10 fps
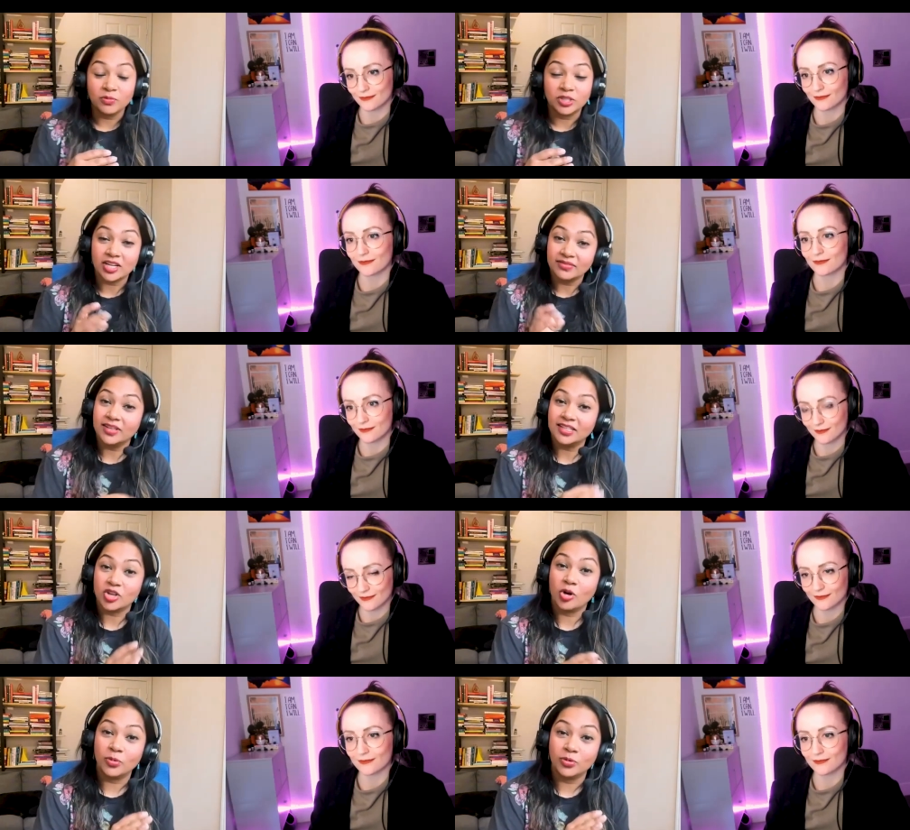Speaker 1: which I feel is
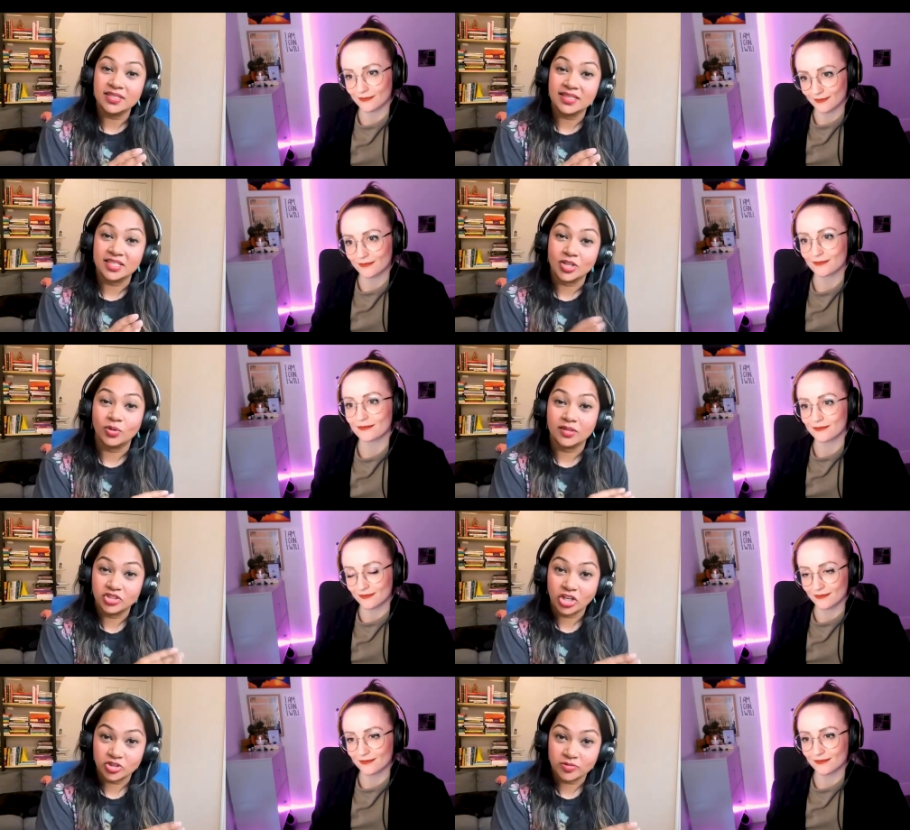almost the zone of
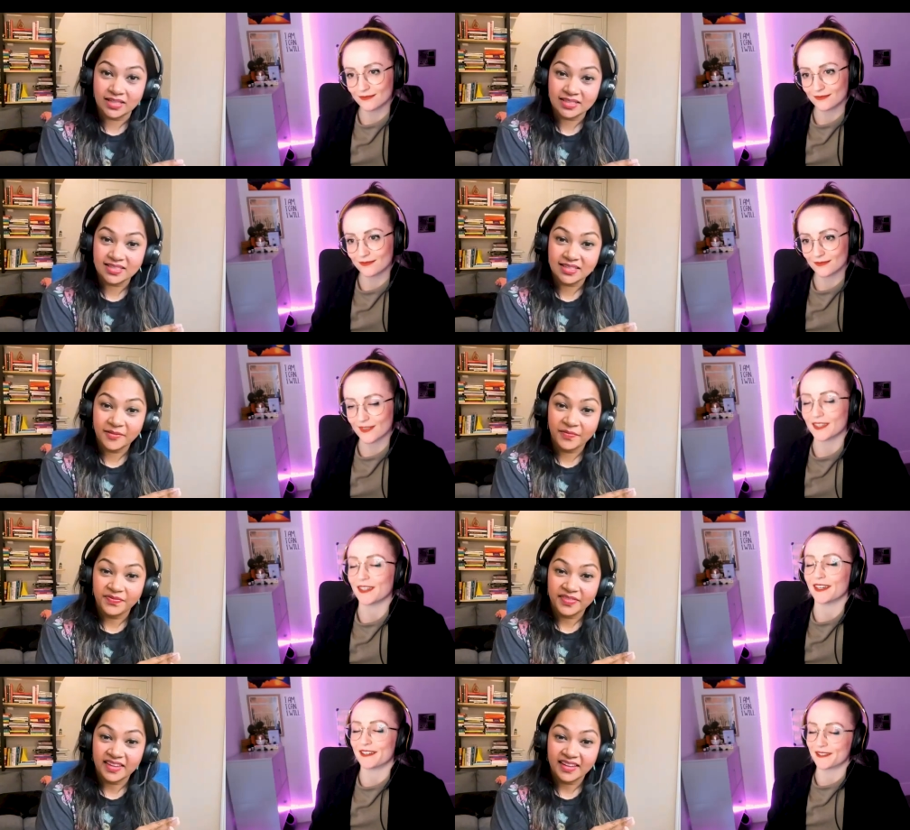judgment.
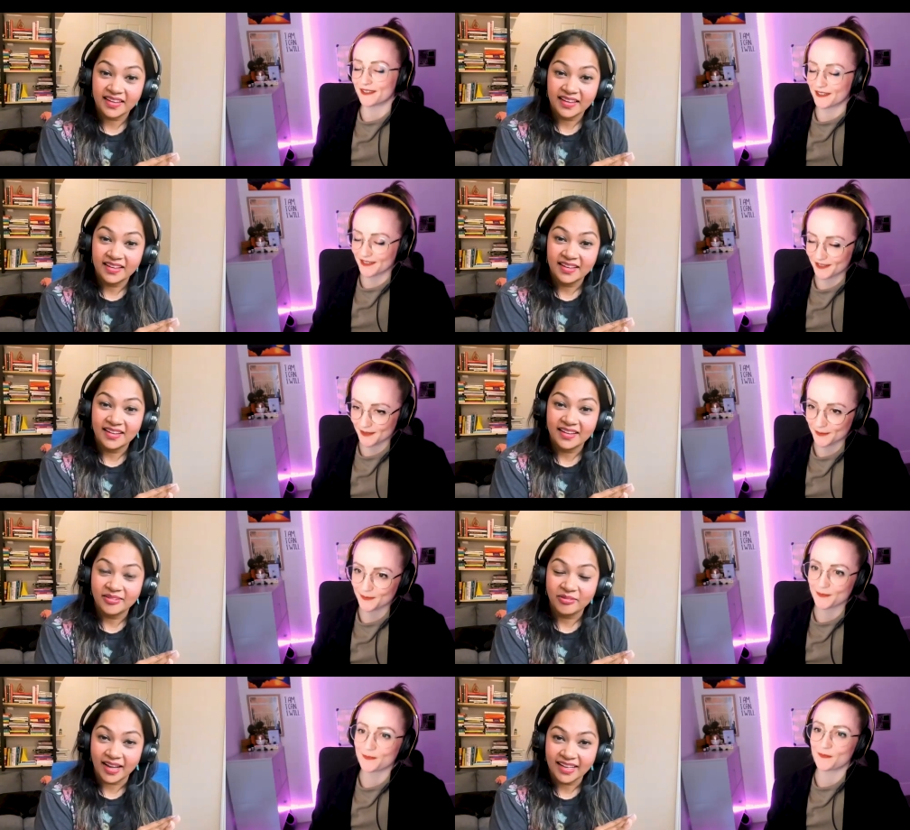Yes.
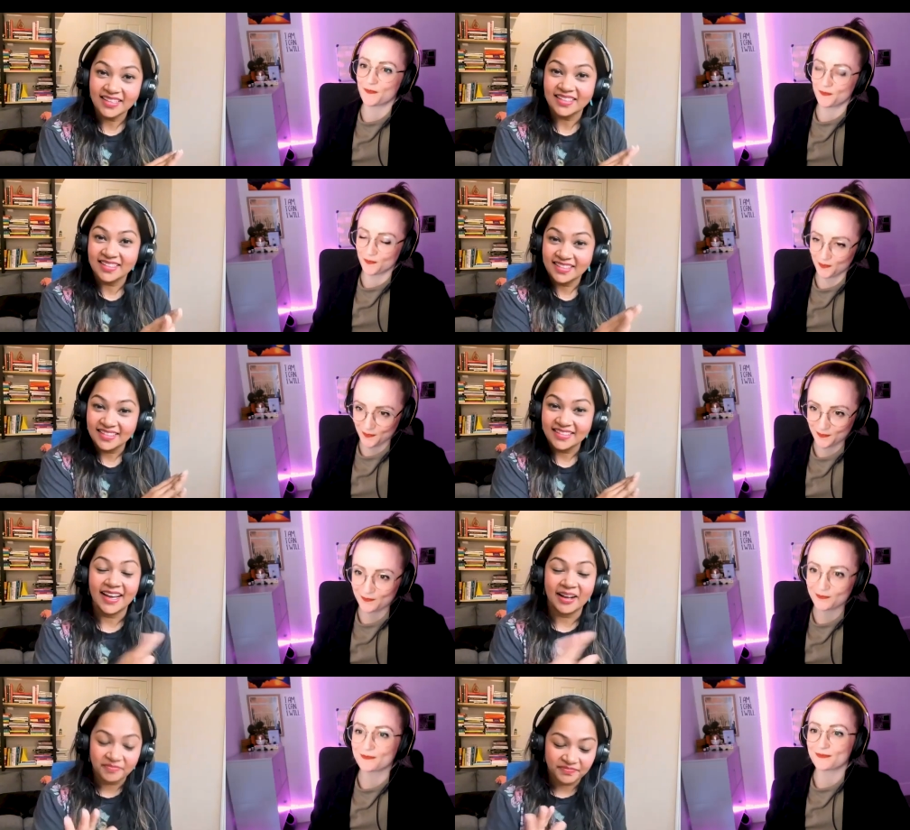Right?
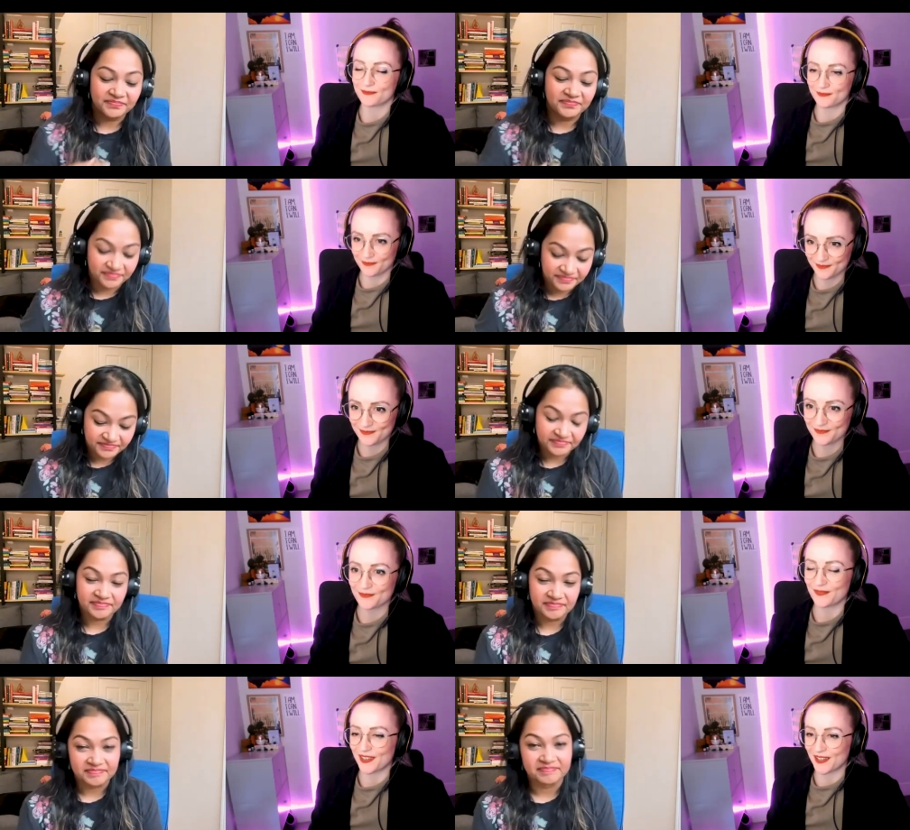Yeah.
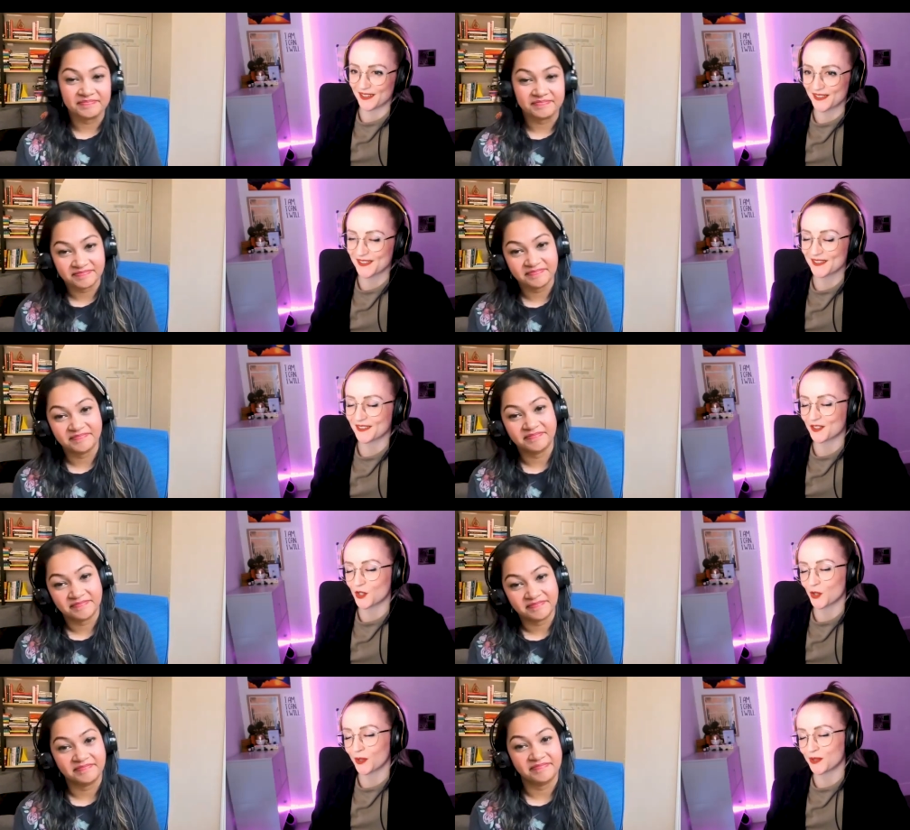
Speaker 2: Yes,
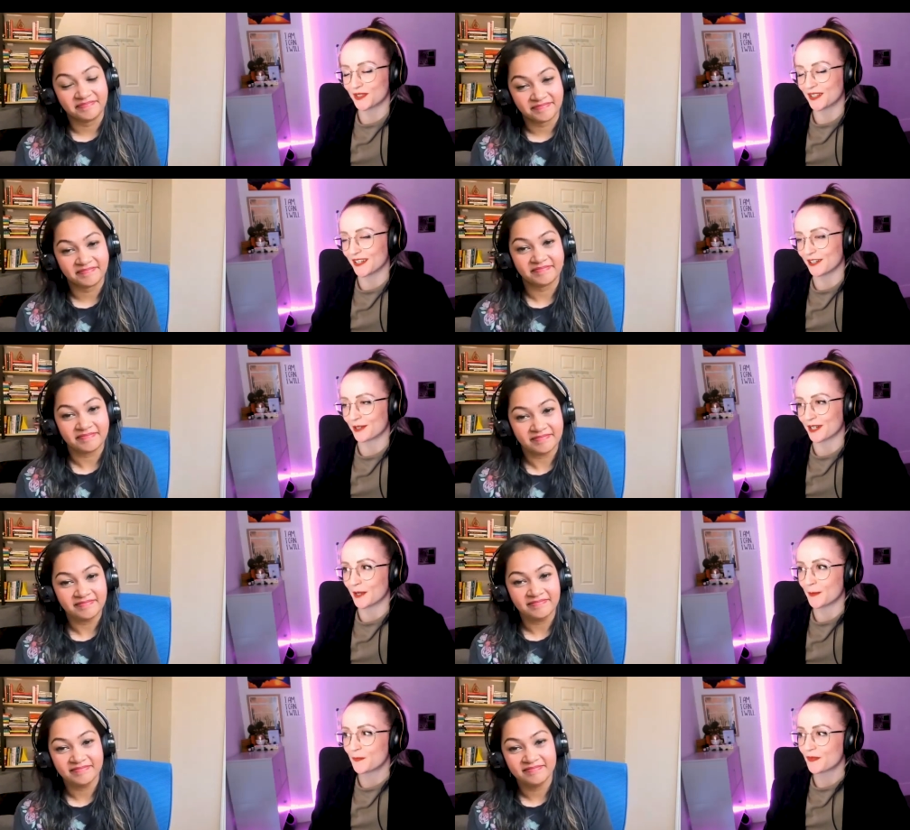totally
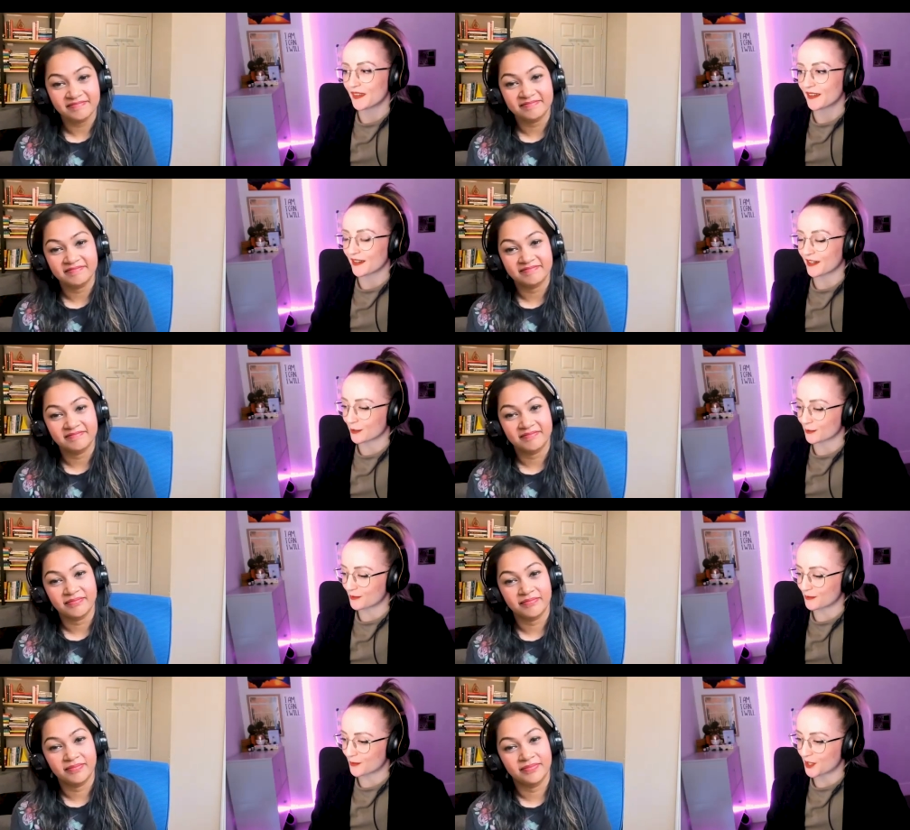agree.
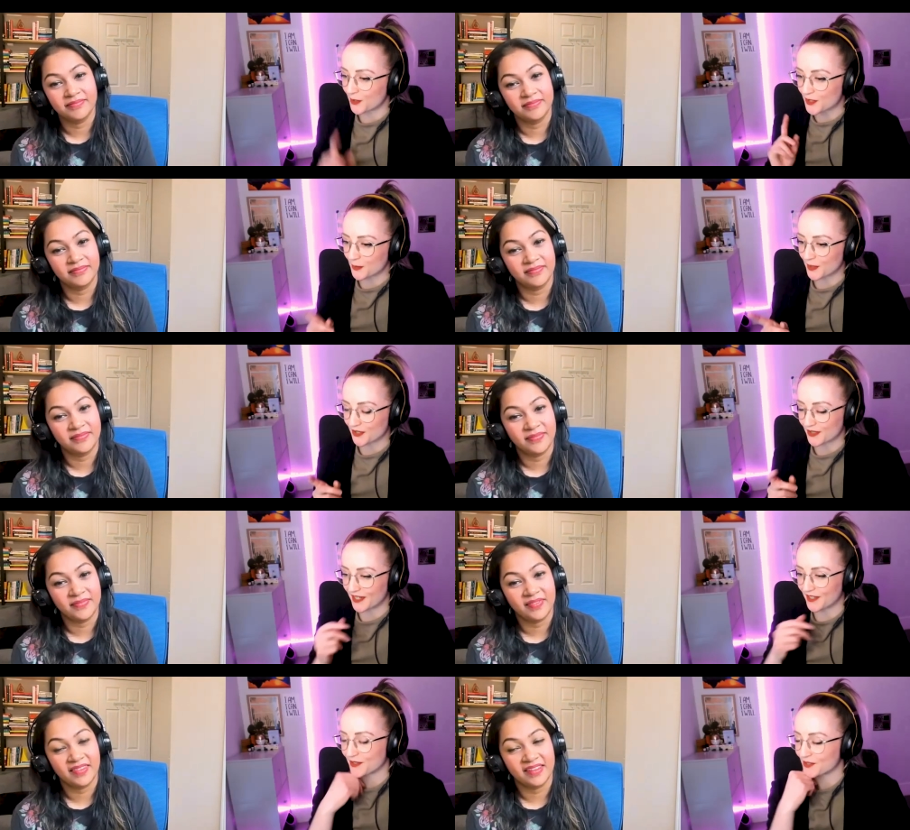Um, what I also wanted to
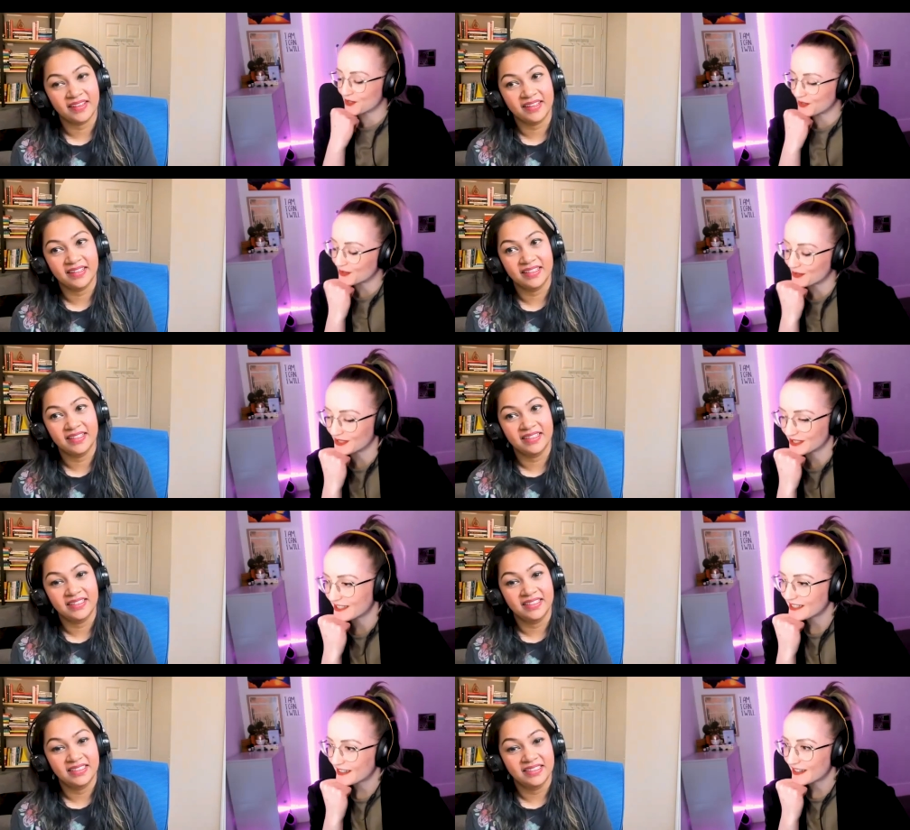add on to
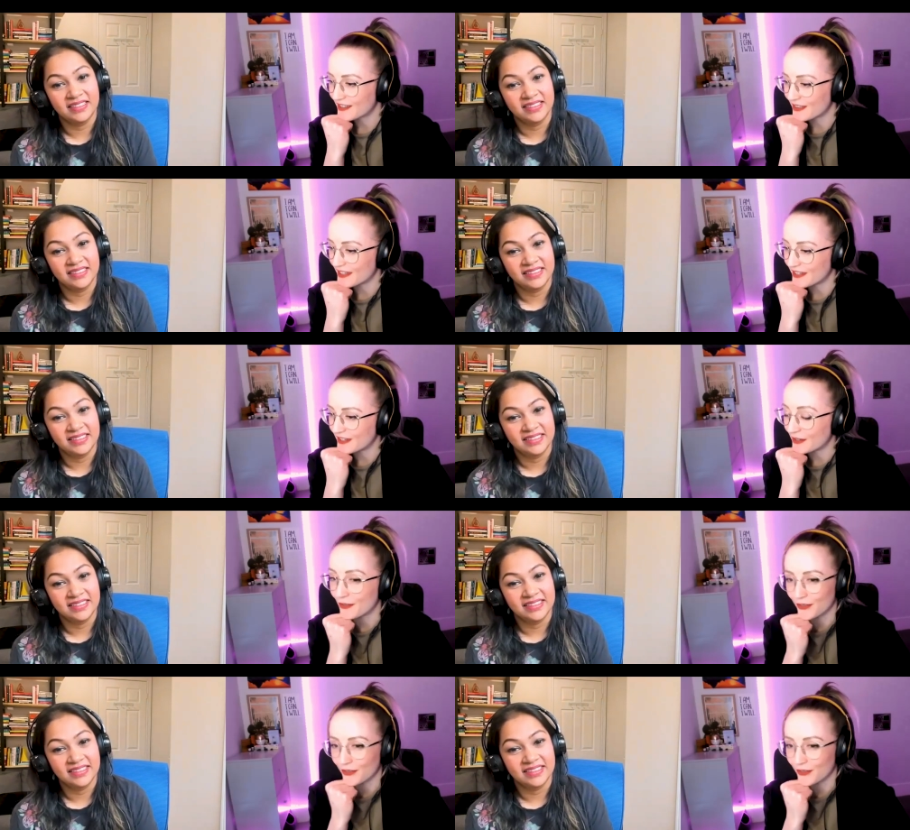the